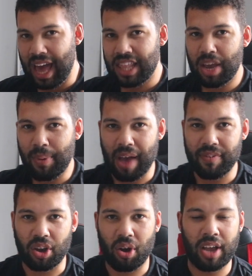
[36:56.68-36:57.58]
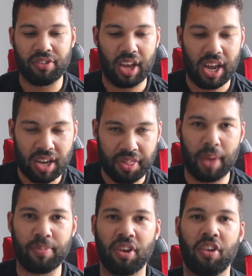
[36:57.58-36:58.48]
And there we have it, guys. Another
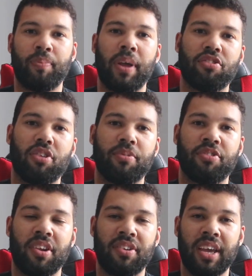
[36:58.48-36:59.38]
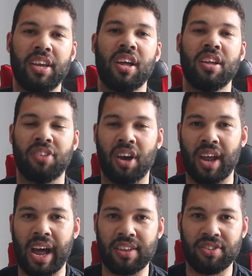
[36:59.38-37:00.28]
episode of Pit Stop Sunday
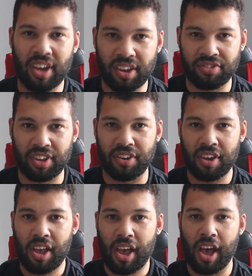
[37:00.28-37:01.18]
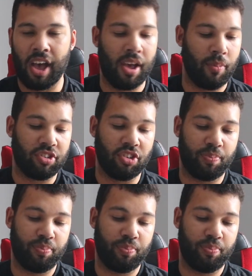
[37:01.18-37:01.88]
done and dusted, uh, which is